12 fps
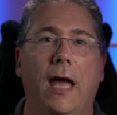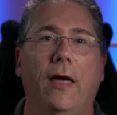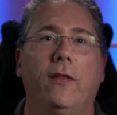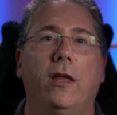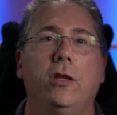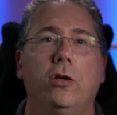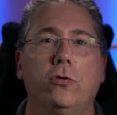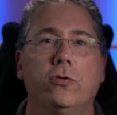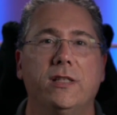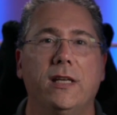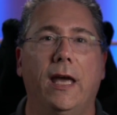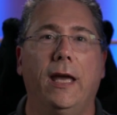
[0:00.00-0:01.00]
and then you
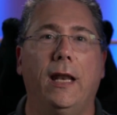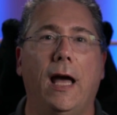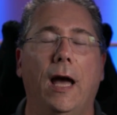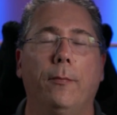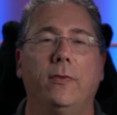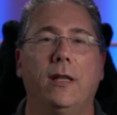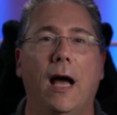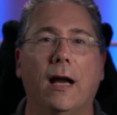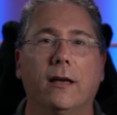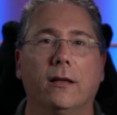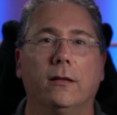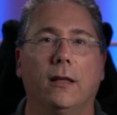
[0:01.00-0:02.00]
saying, I'm
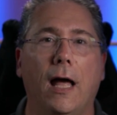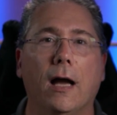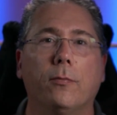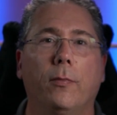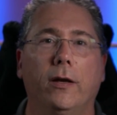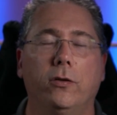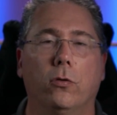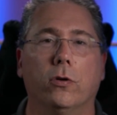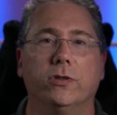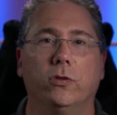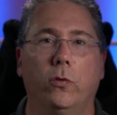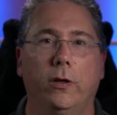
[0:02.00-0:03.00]
not going to lock my
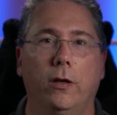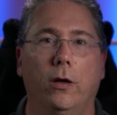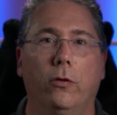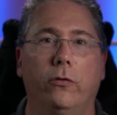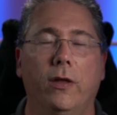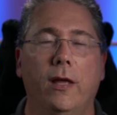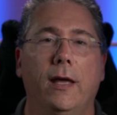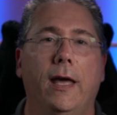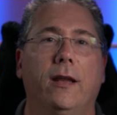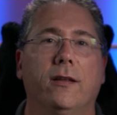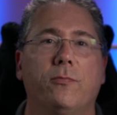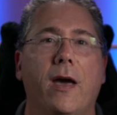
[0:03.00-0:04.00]
doors and windows.
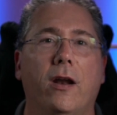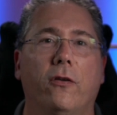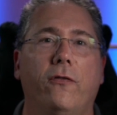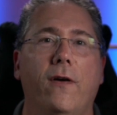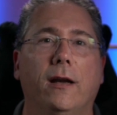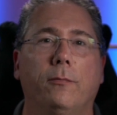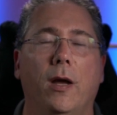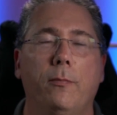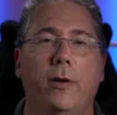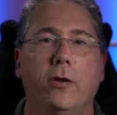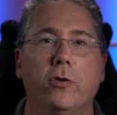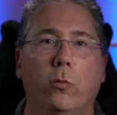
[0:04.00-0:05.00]
And as a matter of fact, my
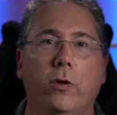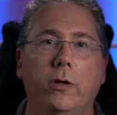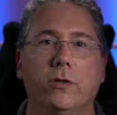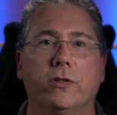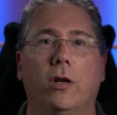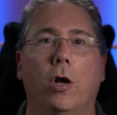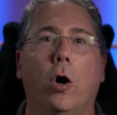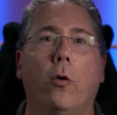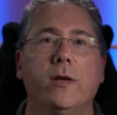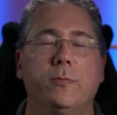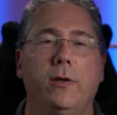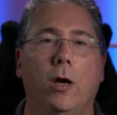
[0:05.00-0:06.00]
bedroom window is going to
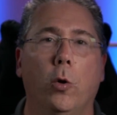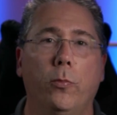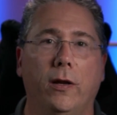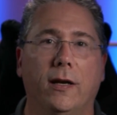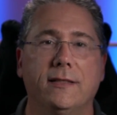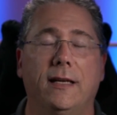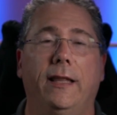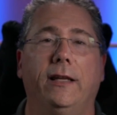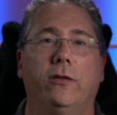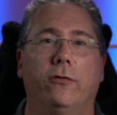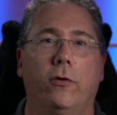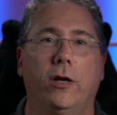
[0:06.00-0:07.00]
always be open because I
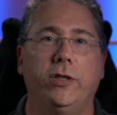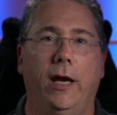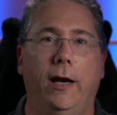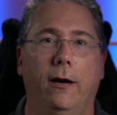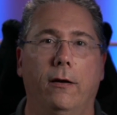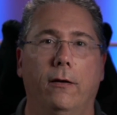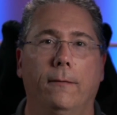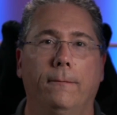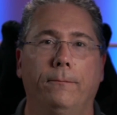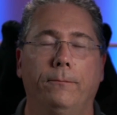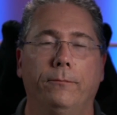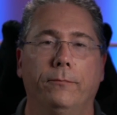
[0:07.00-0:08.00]
like the fresh air.
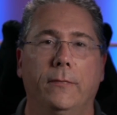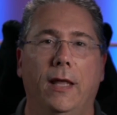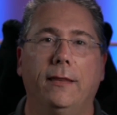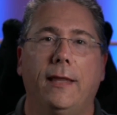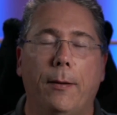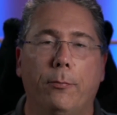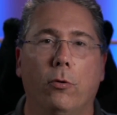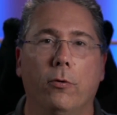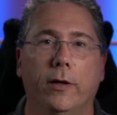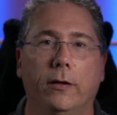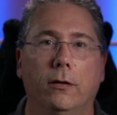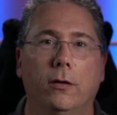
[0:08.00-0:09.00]
At that
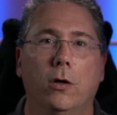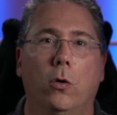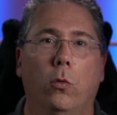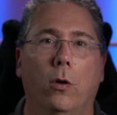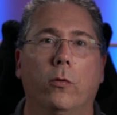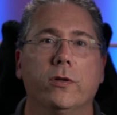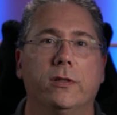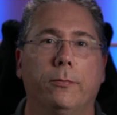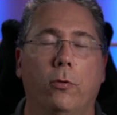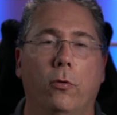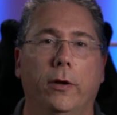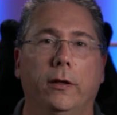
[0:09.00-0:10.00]
point, what was the
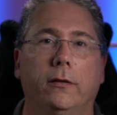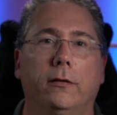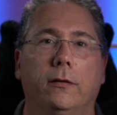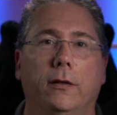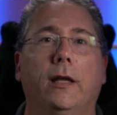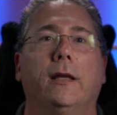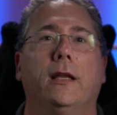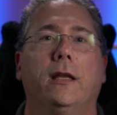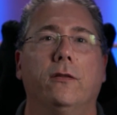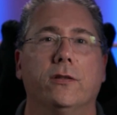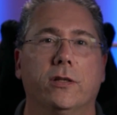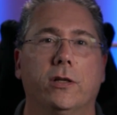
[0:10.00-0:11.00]
point in
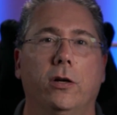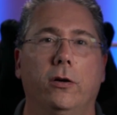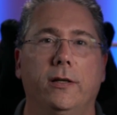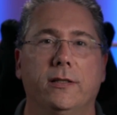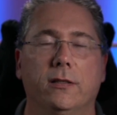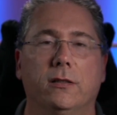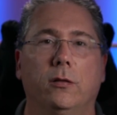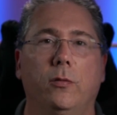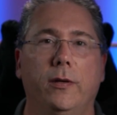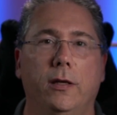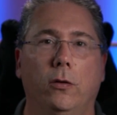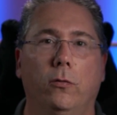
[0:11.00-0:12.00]
getting the security system to
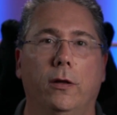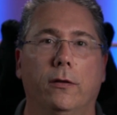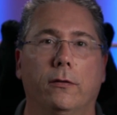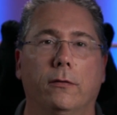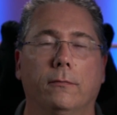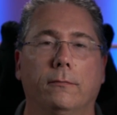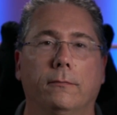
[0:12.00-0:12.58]
begin with?